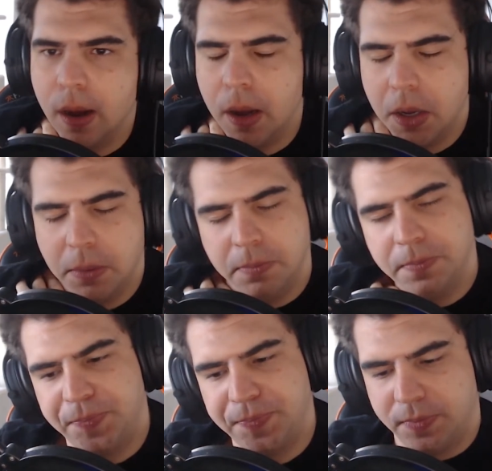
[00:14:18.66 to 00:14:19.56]

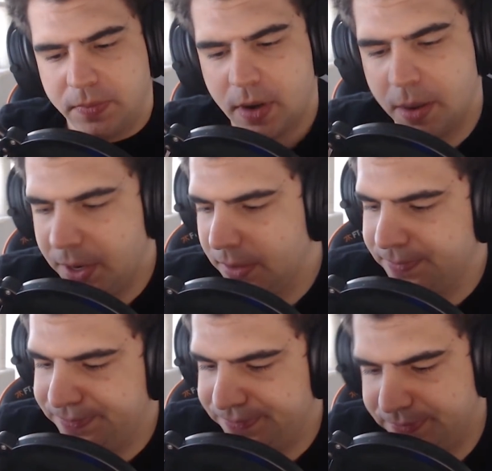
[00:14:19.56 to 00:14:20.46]
I mean,
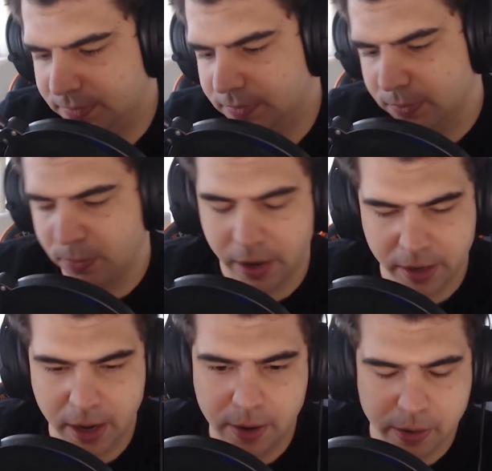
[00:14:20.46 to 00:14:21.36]
right
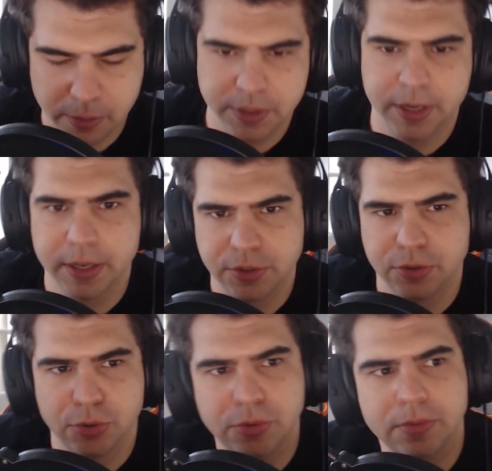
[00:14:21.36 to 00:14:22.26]
now I would say that's
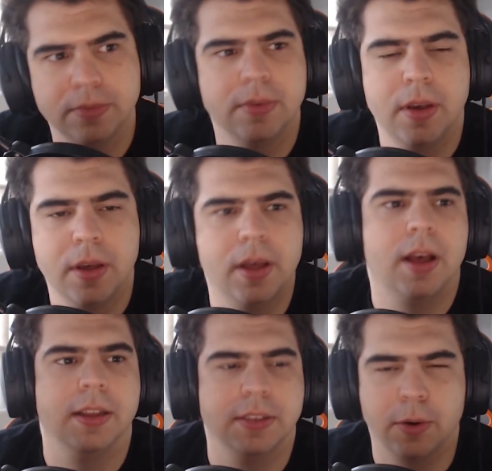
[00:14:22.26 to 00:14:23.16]
true.
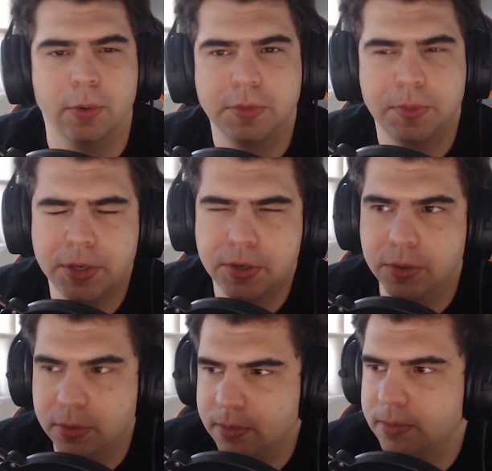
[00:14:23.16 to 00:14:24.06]
Has it always been
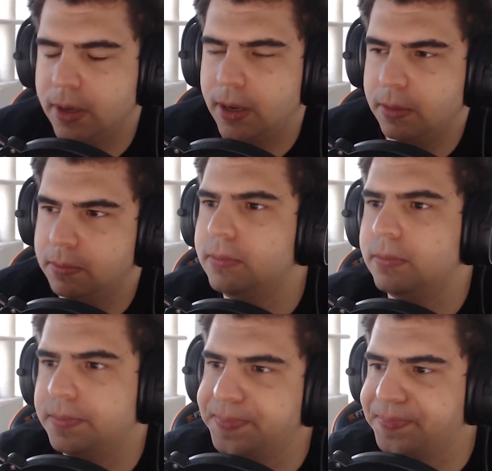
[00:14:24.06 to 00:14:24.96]
true?
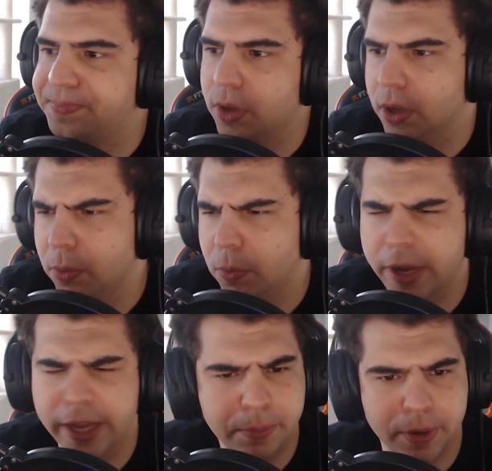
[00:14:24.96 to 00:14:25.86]
In a
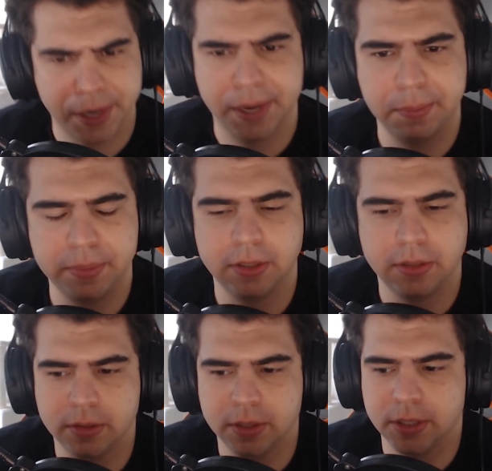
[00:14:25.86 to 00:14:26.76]
way, perhaps.
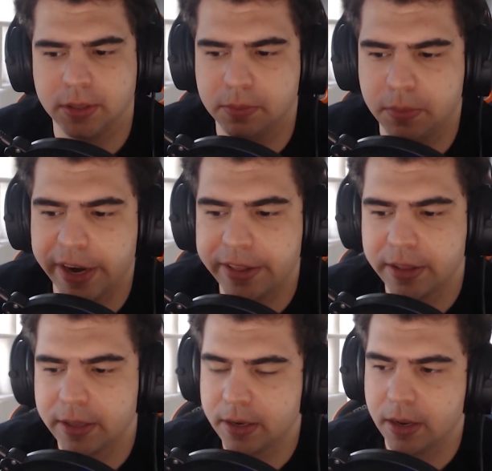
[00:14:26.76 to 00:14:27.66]
But I
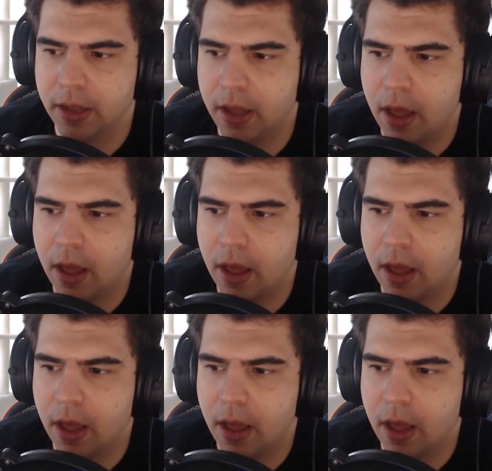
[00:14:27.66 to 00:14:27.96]
think that